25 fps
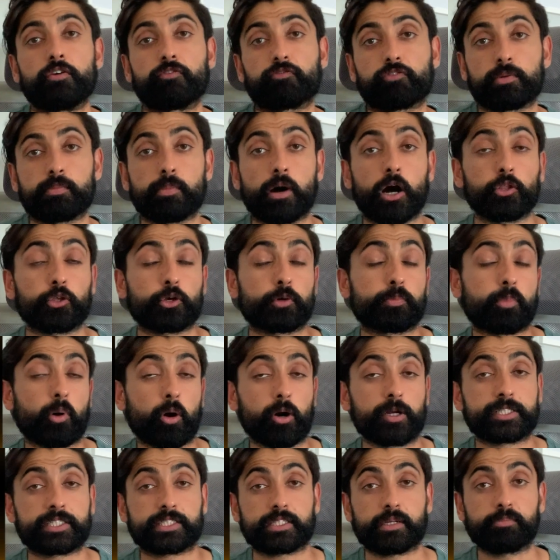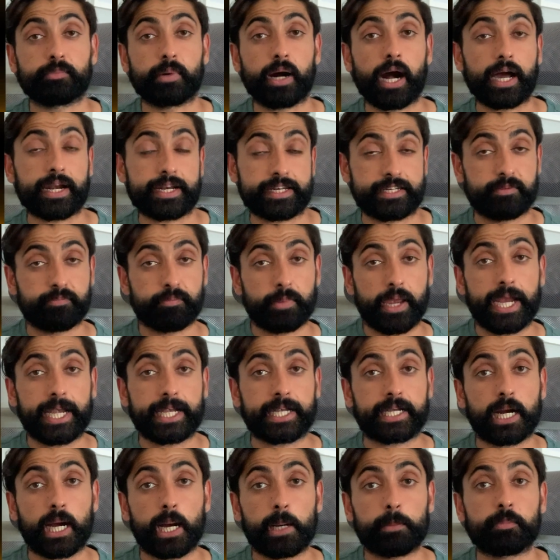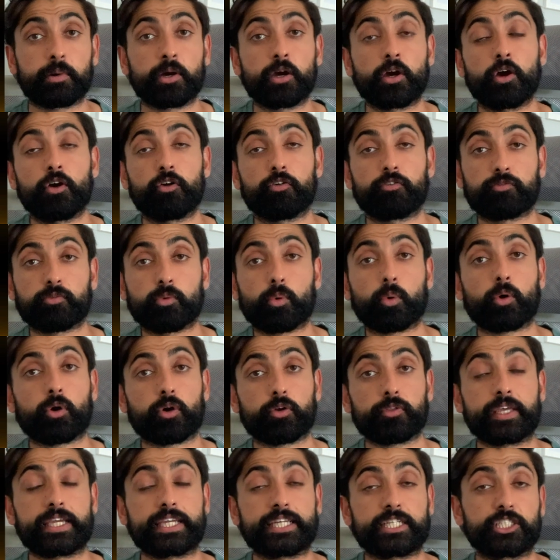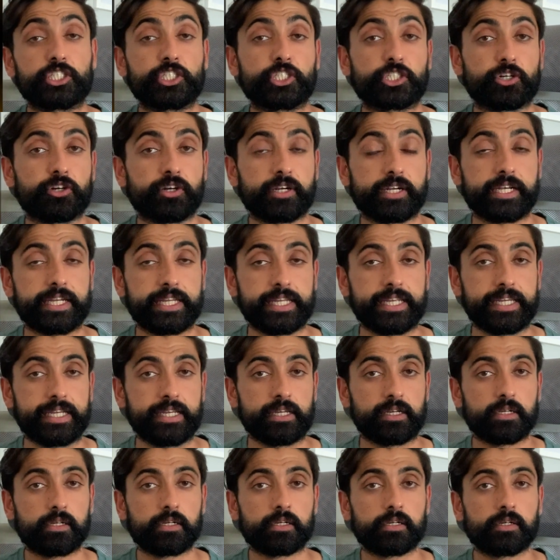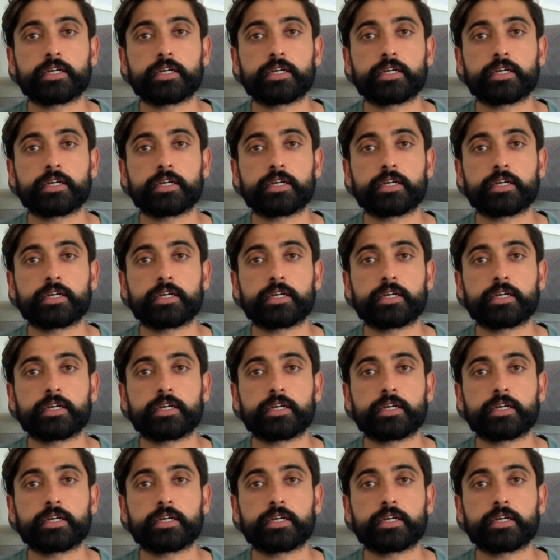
from other parts of the body to make up for the injured knee.